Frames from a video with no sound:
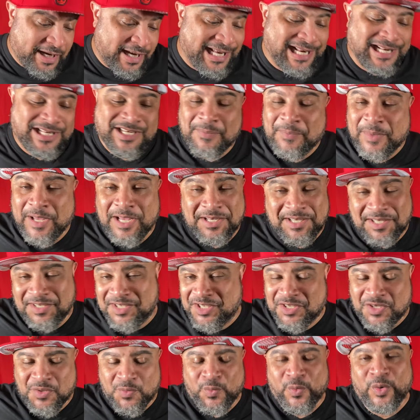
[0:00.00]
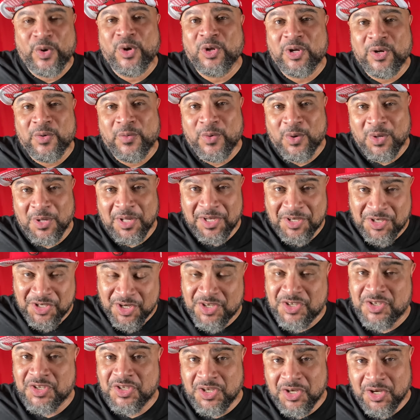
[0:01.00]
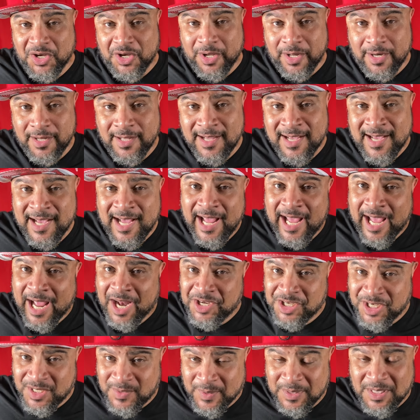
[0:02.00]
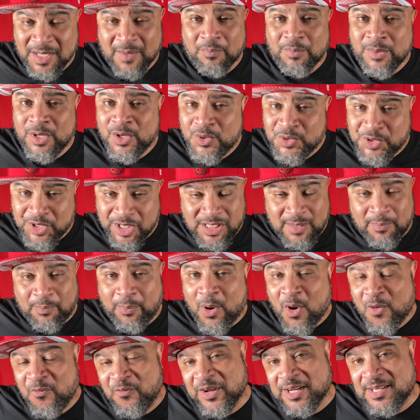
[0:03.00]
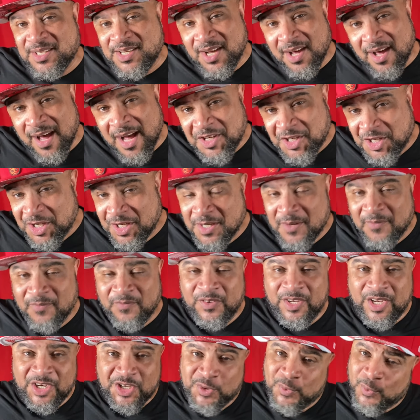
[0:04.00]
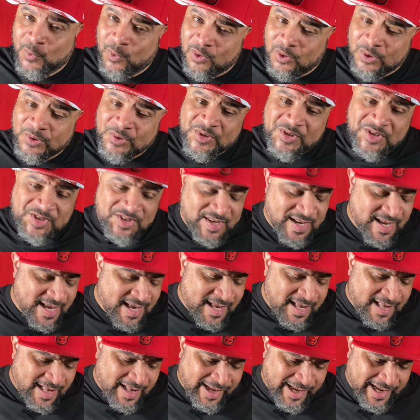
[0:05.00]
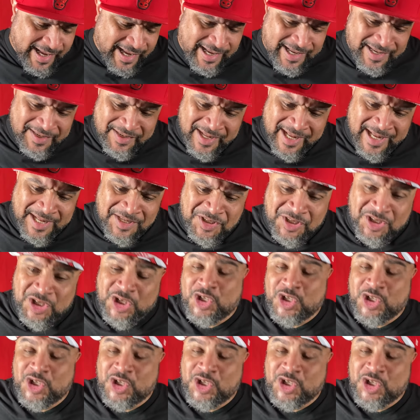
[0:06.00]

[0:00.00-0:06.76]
to me, this is really, really just good. And just with the music, the perfect touch and the visuals, and just